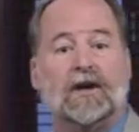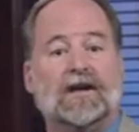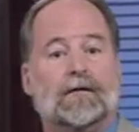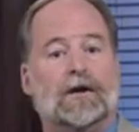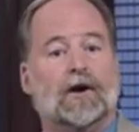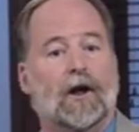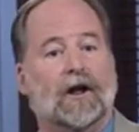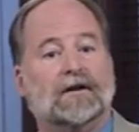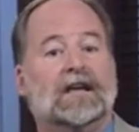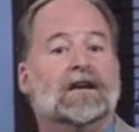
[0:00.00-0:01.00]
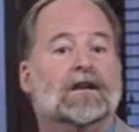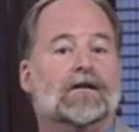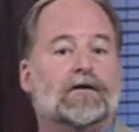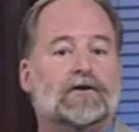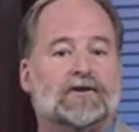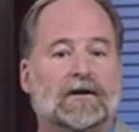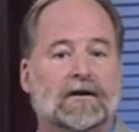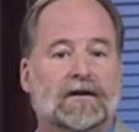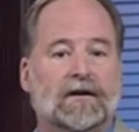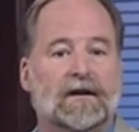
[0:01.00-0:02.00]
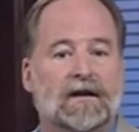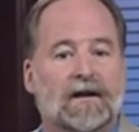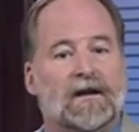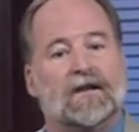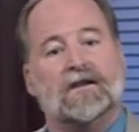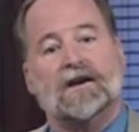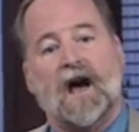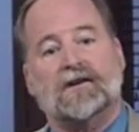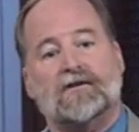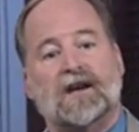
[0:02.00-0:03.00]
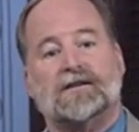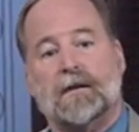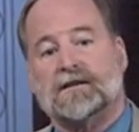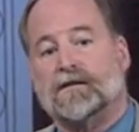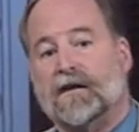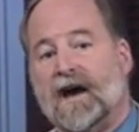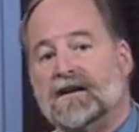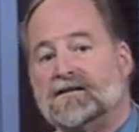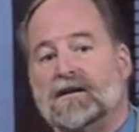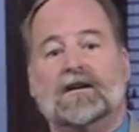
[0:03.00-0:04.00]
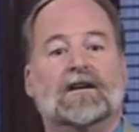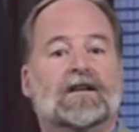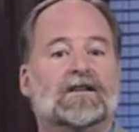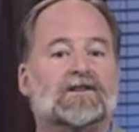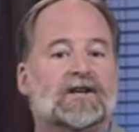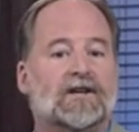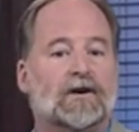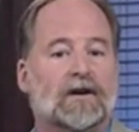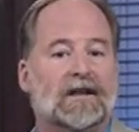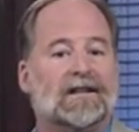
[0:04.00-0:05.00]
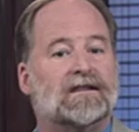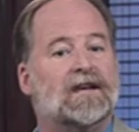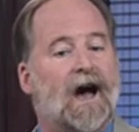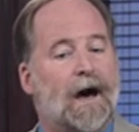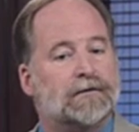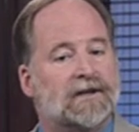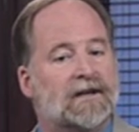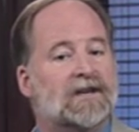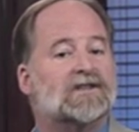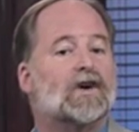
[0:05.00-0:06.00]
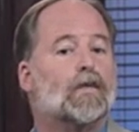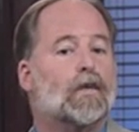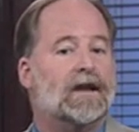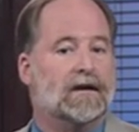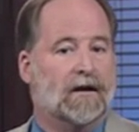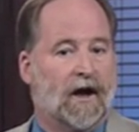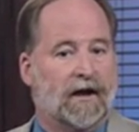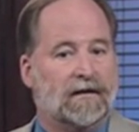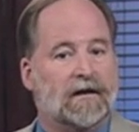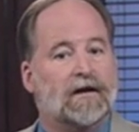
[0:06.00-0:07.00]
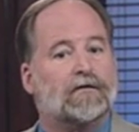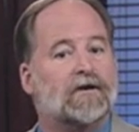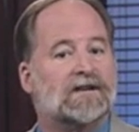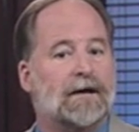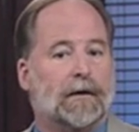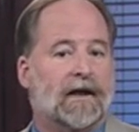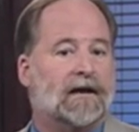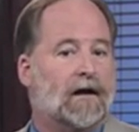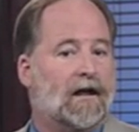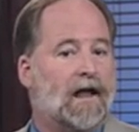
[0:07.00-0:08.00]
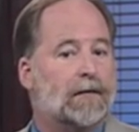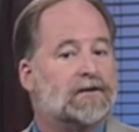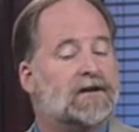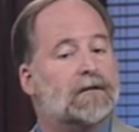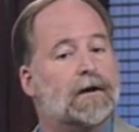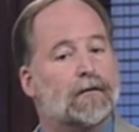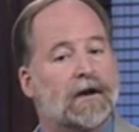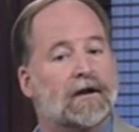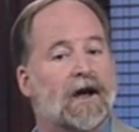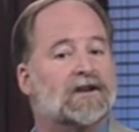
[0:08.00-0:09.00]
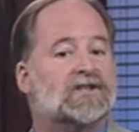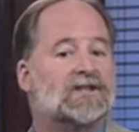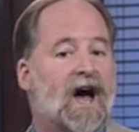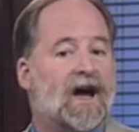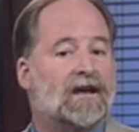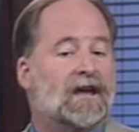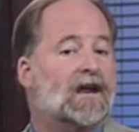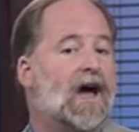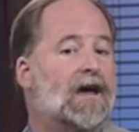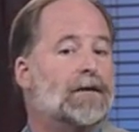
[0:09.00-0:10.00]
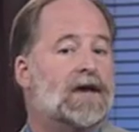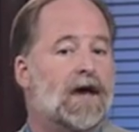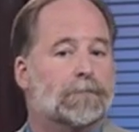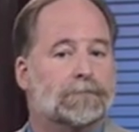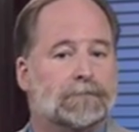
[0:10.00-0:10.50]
can be called in the future, the contract specifies the security that the option is written on. For example, a call option can be written on a stock in IBM.